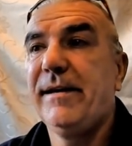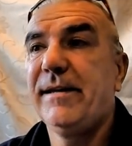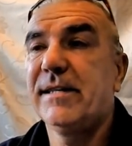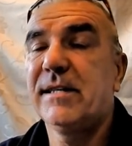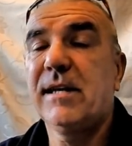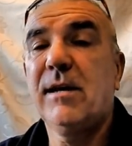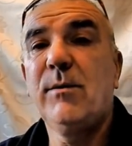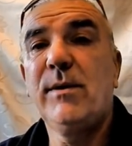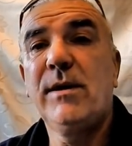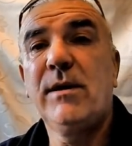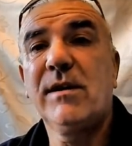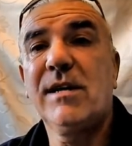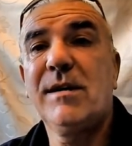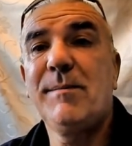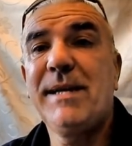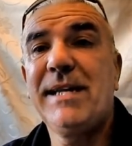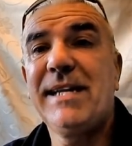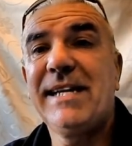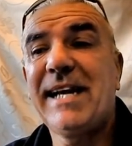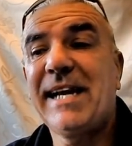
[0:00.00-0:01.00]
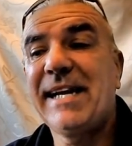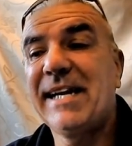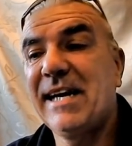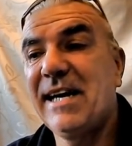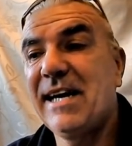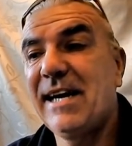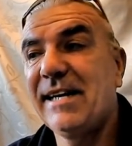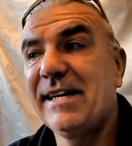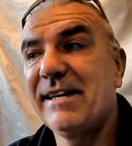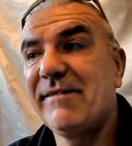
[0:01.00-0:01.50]
So we're not going to meet the
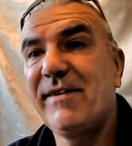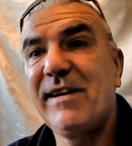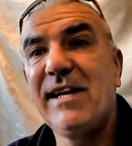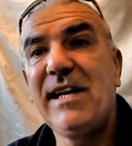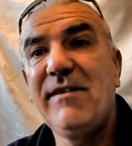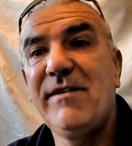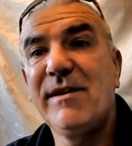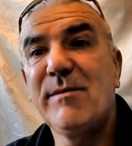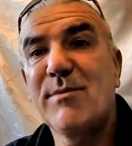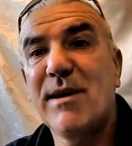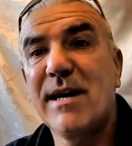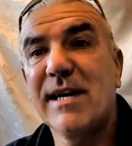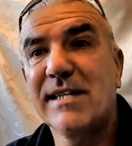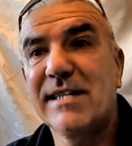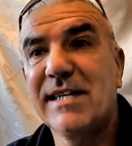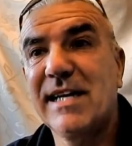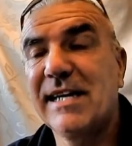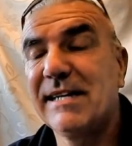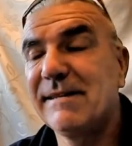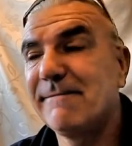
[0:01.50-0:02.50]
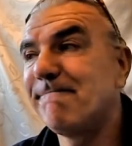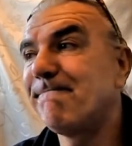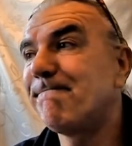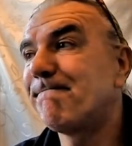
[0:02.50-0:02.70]
deadline for leaving Brexit.